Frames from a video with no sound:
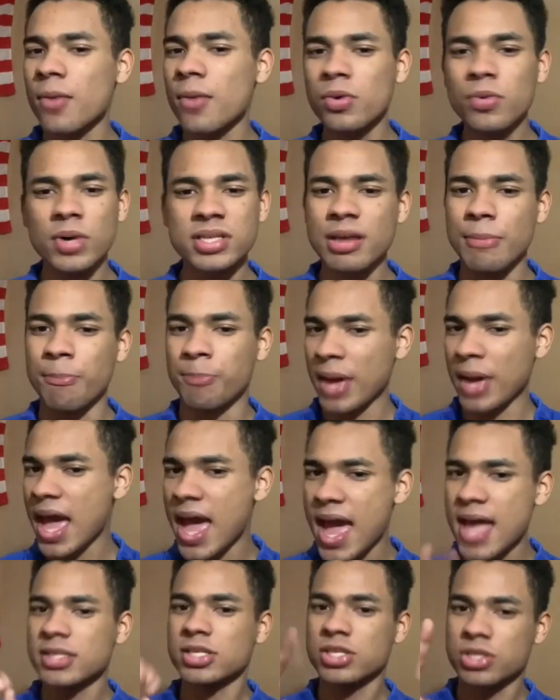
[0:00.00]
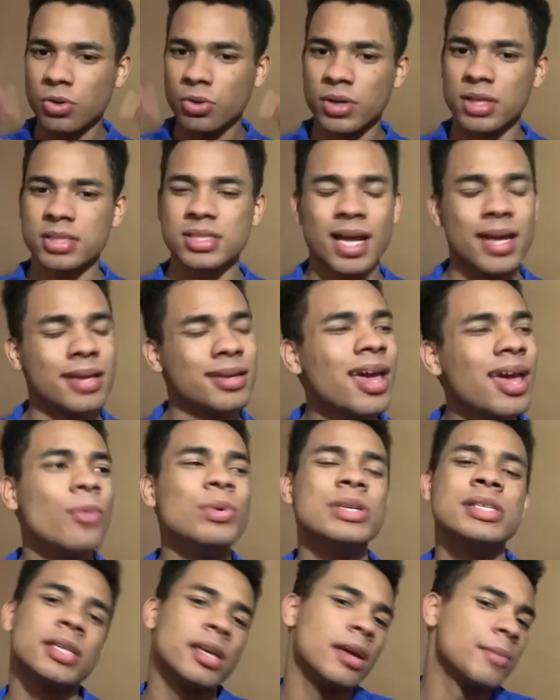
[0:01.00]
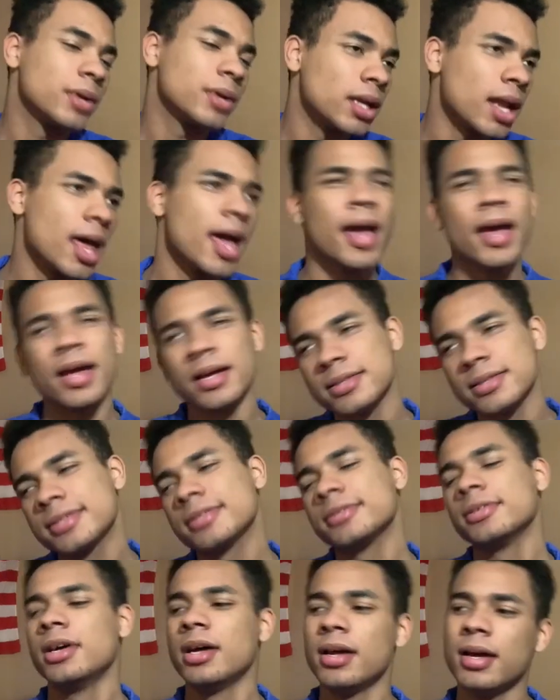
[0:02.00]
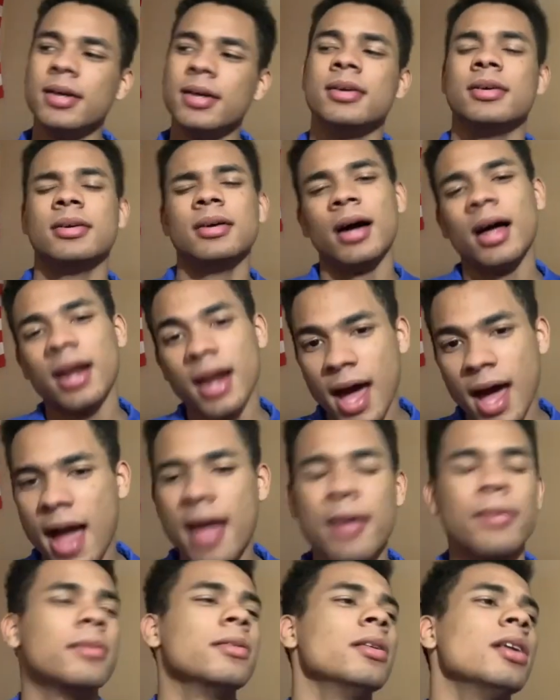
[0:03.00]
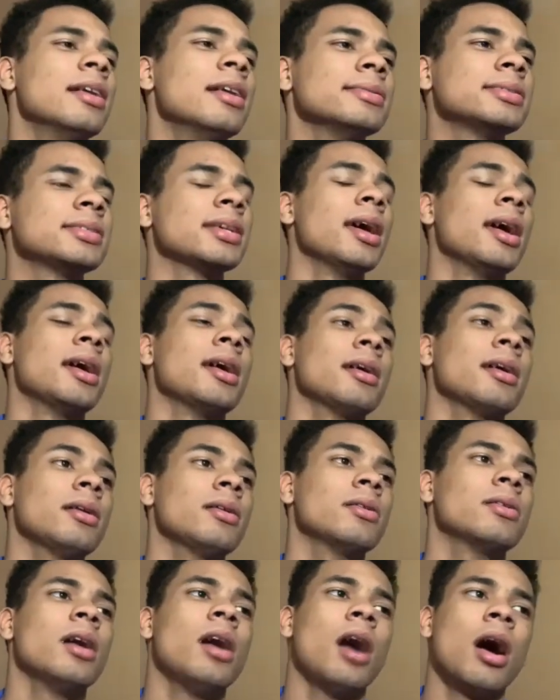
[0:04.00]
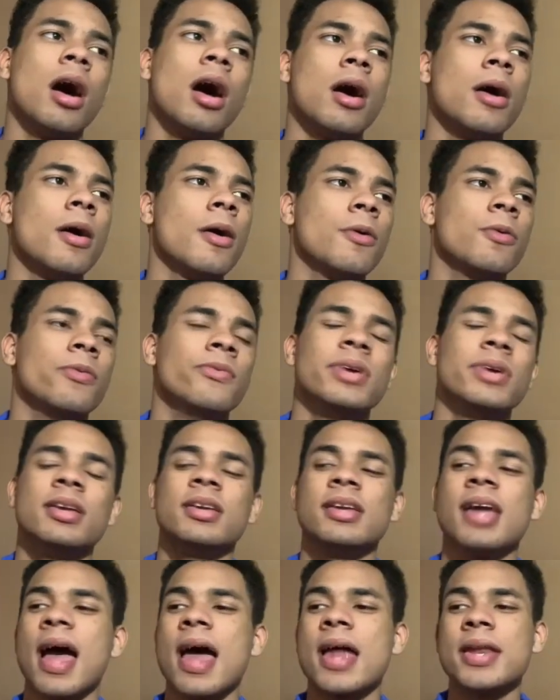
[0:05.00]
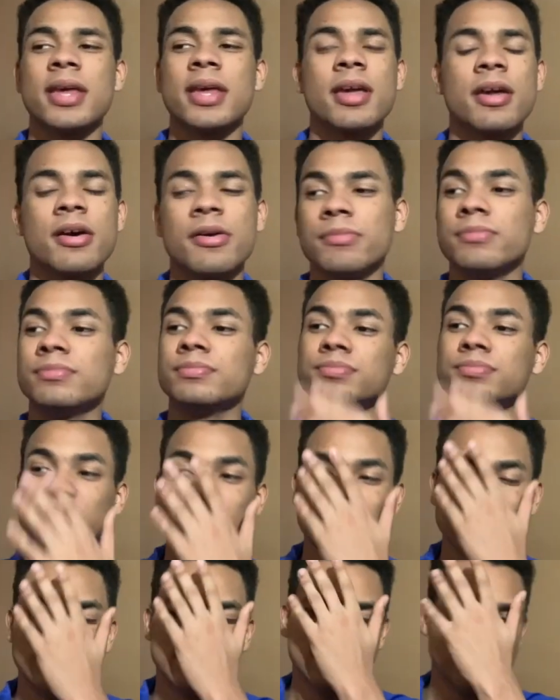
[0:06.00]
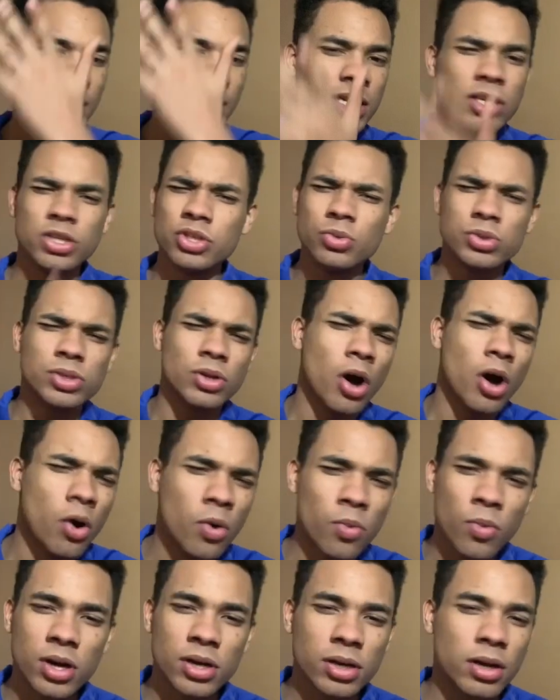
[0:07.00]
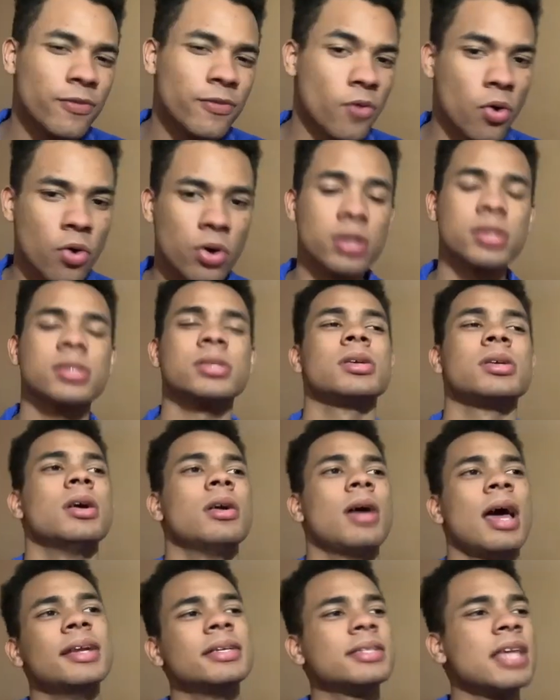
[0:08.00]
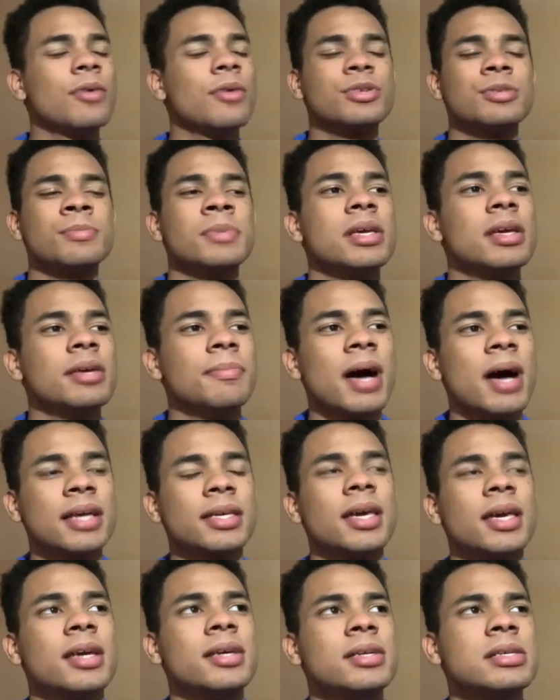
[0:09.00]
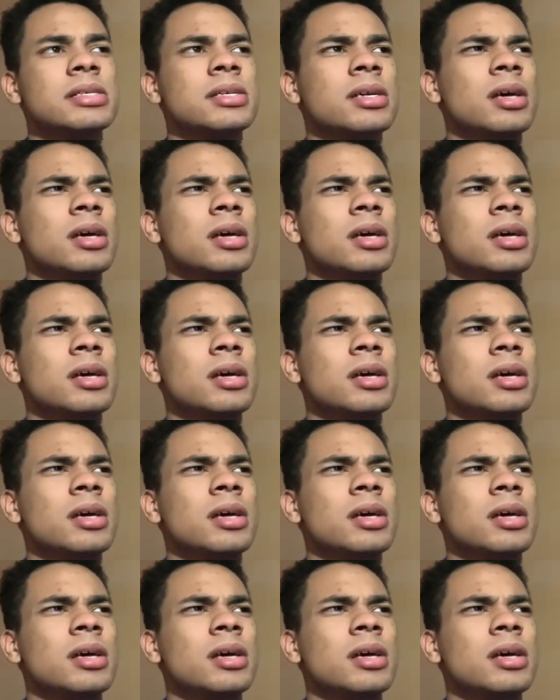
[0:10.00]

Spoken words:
We wasn't bad students. Like, yeah, we skipped class a lot. You know what I'm saying? We goddamn didn't do homework, of course. At least that was me in my case.